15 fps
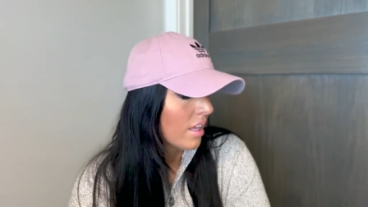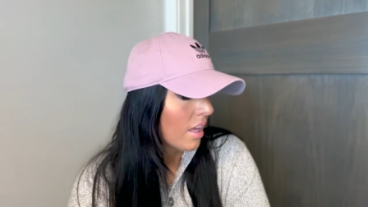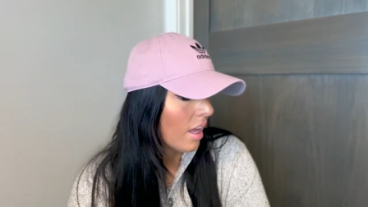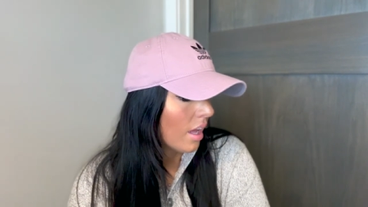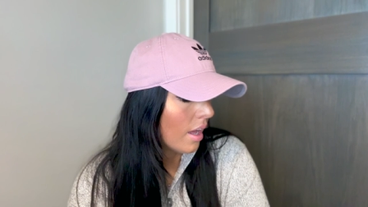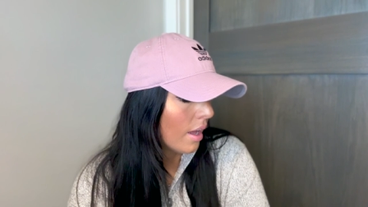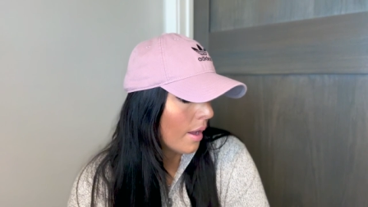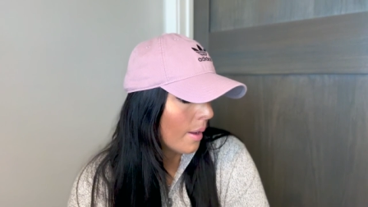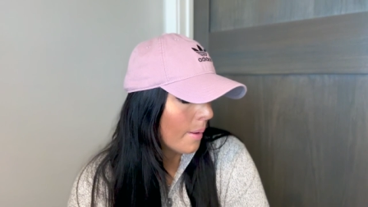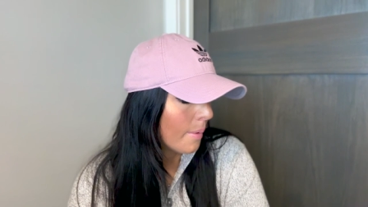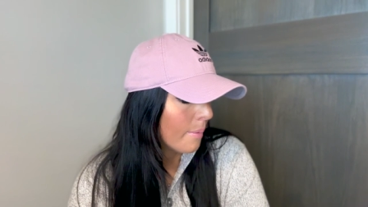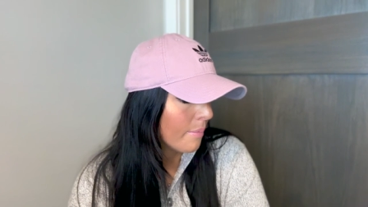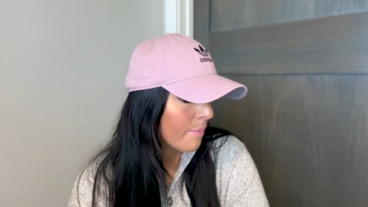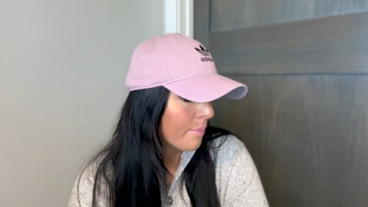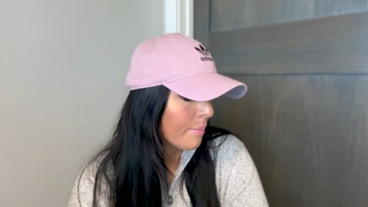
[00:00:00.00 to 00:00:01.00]

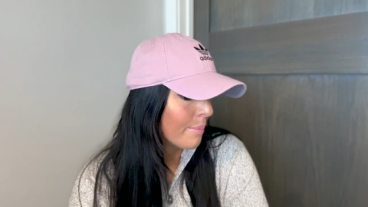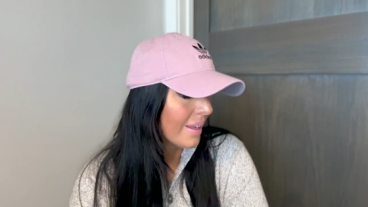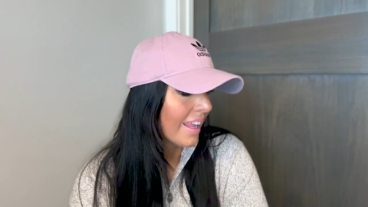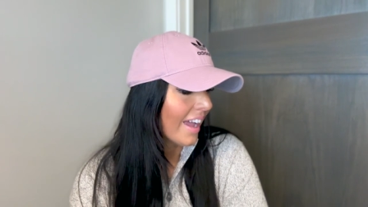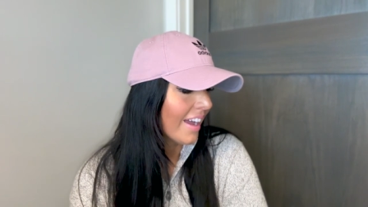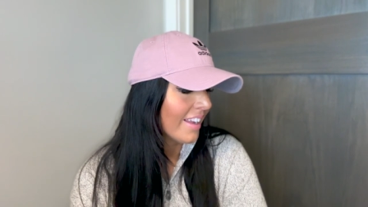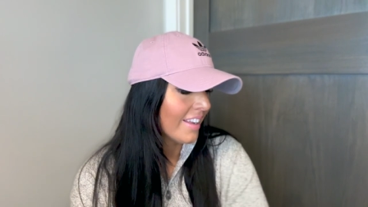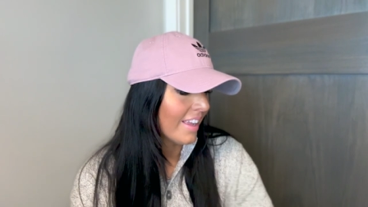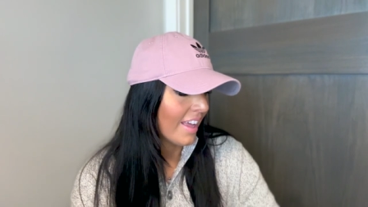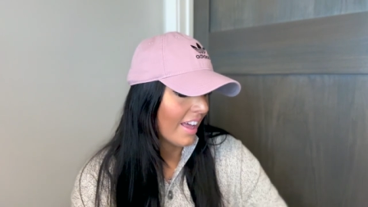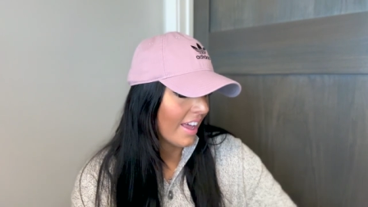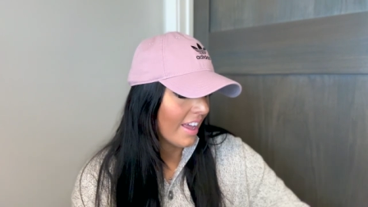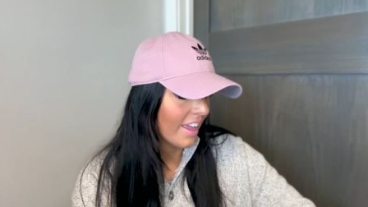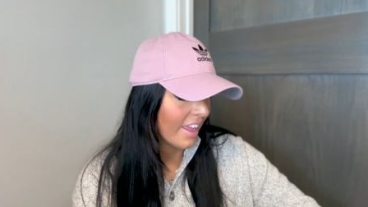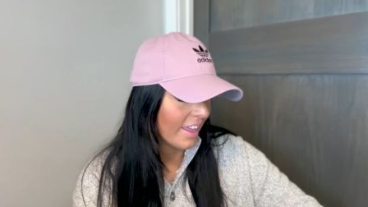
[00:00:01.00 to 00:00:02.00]
But yeah,
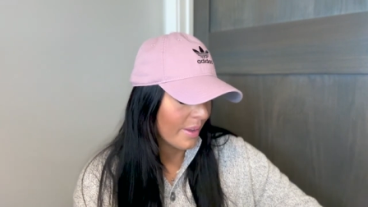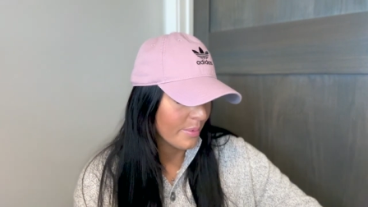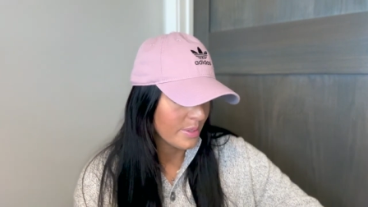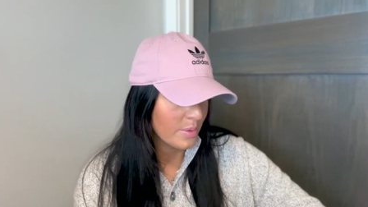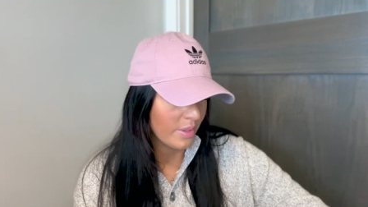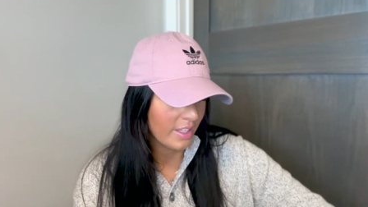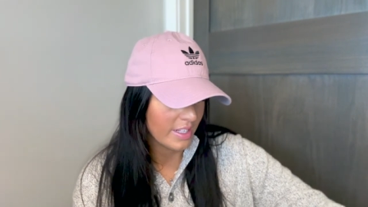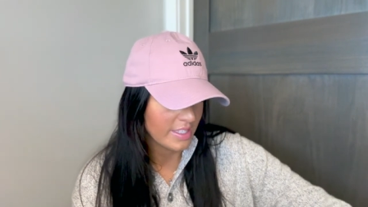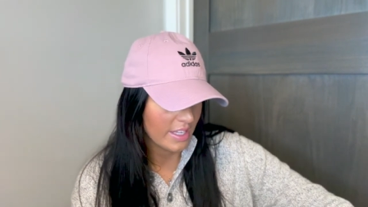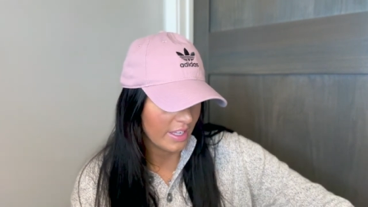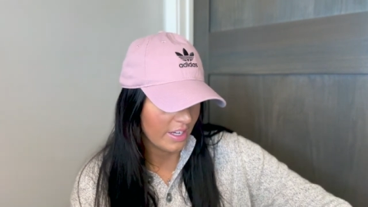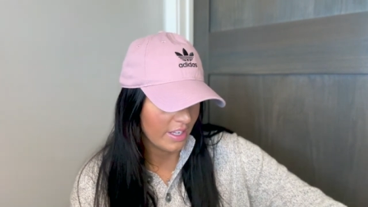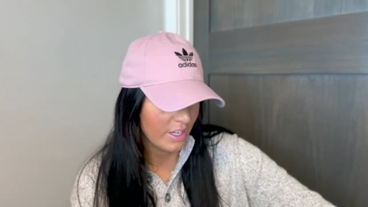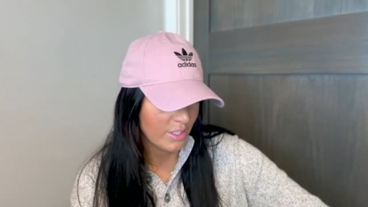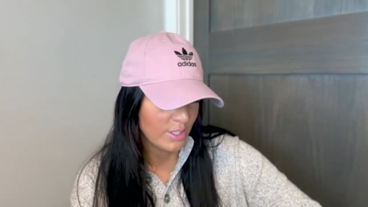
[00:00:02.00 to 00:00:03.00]
I was really
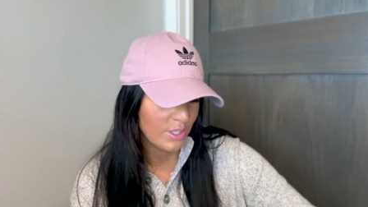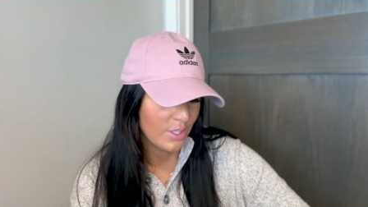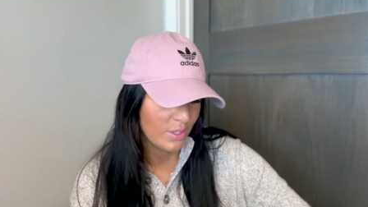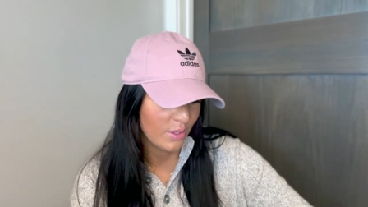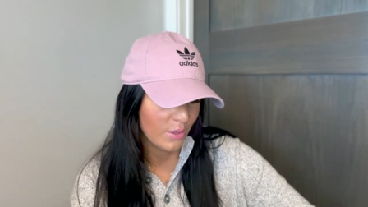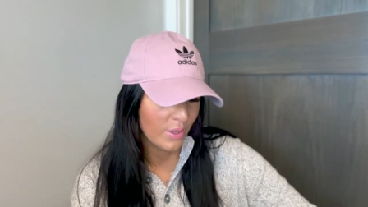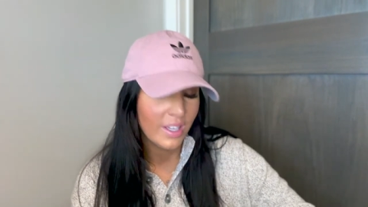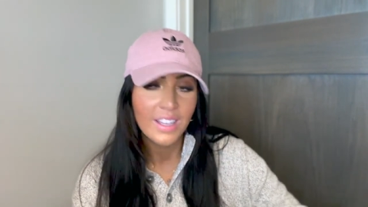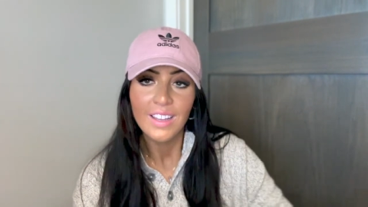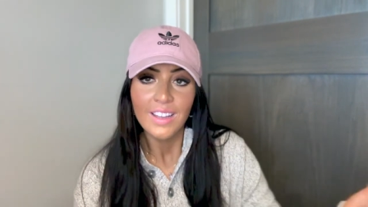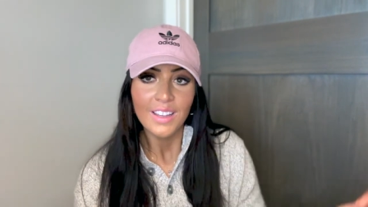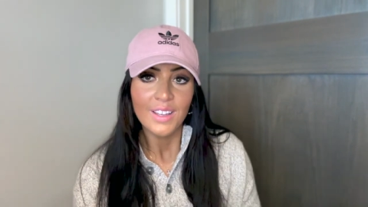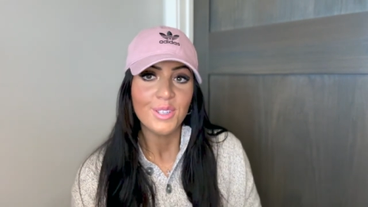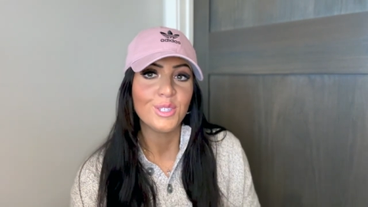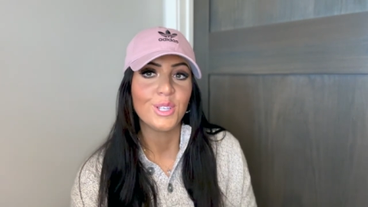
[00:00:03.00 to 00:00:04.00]
excited to
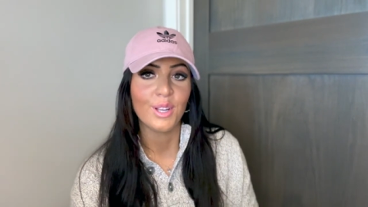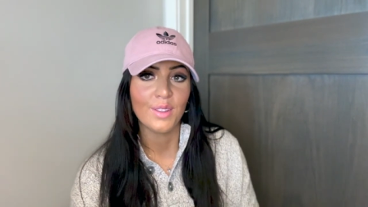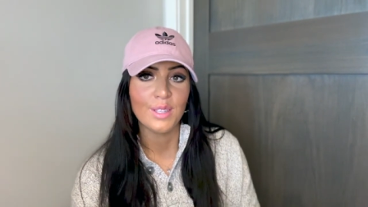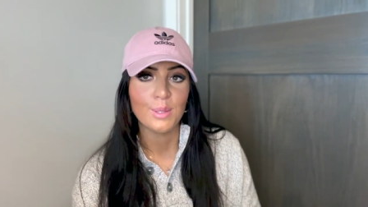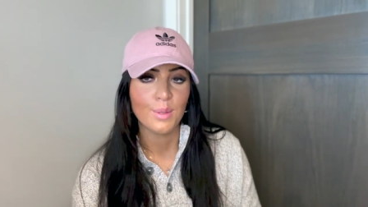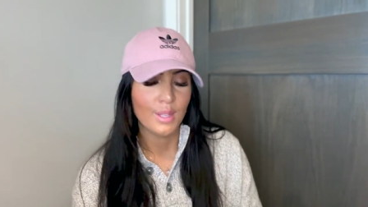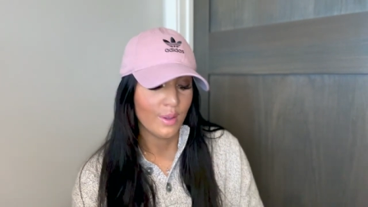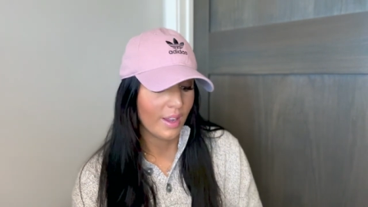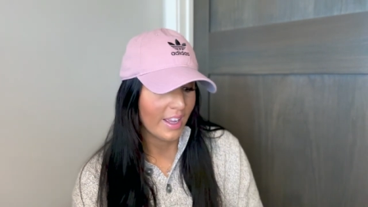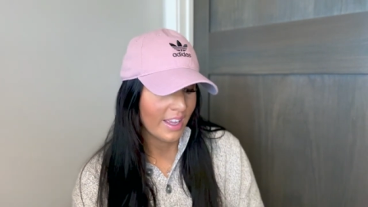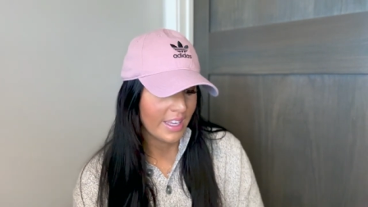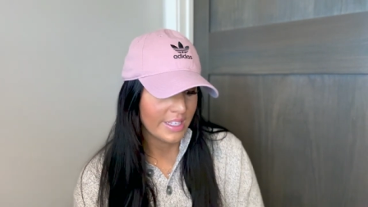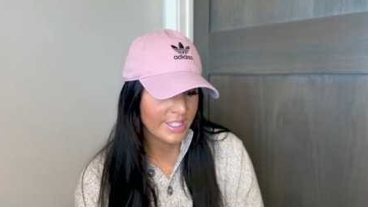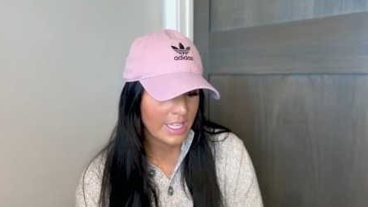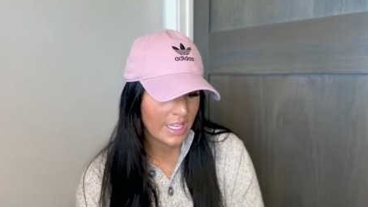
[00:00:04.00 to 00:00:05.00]
share this with you guys,